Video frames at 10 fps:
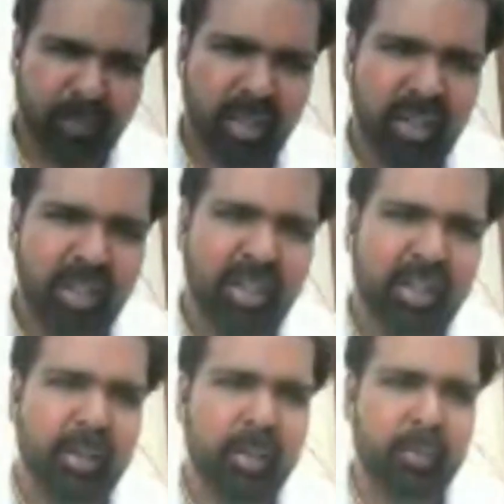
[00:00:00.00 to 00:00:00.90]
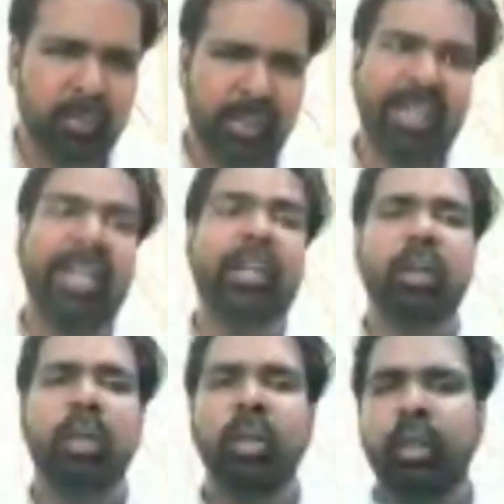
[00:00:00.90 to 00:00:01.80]
uh, heat
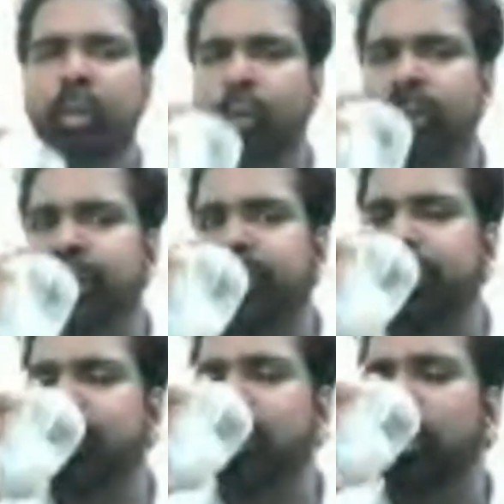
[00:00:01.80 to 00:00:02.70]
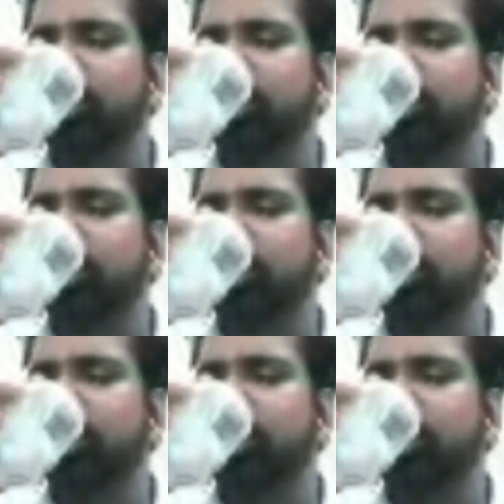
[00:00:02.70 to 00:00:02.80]
during the uh,